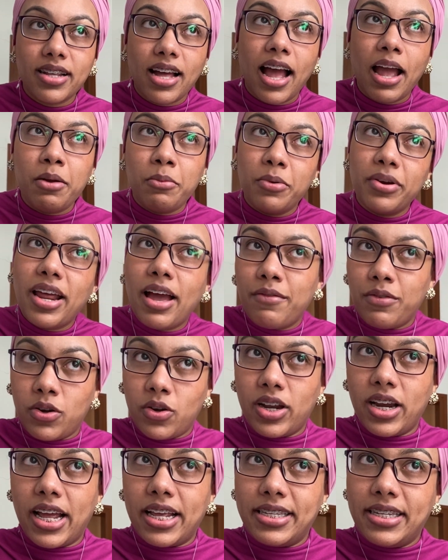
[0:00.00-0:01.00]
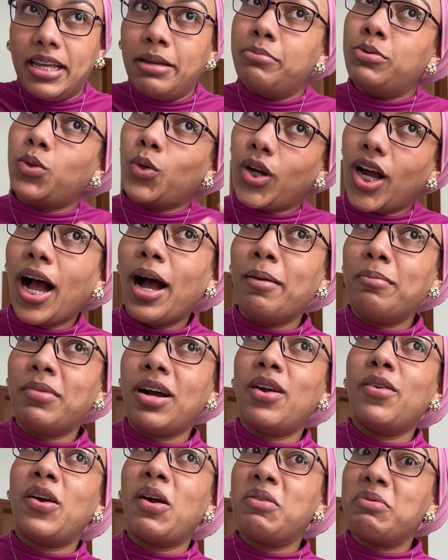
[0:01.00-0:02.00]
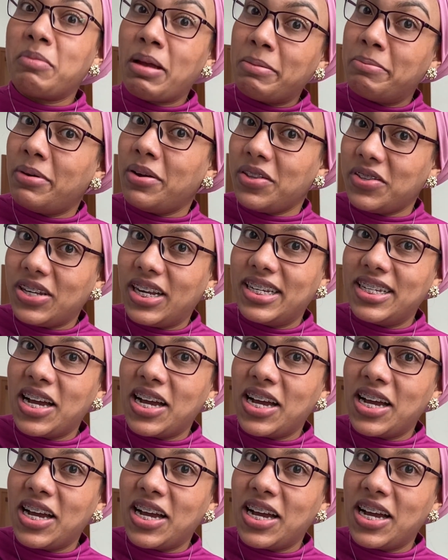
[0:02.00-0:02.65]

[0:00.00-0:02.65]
I would have organized him to come around my birthday